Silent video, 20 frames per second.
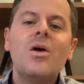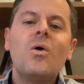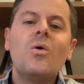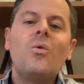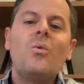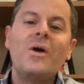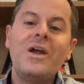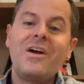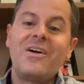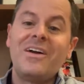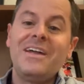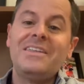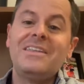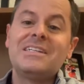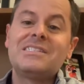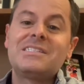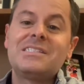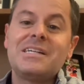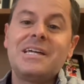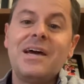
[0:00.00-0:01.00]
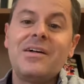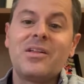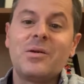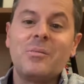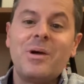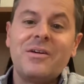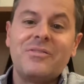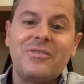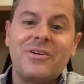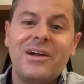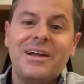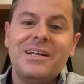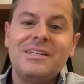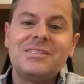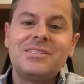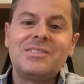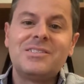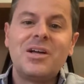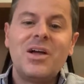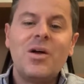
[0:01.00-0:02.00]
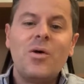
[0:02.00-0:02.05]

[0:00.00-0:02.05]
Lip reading: We are in this together, my friends.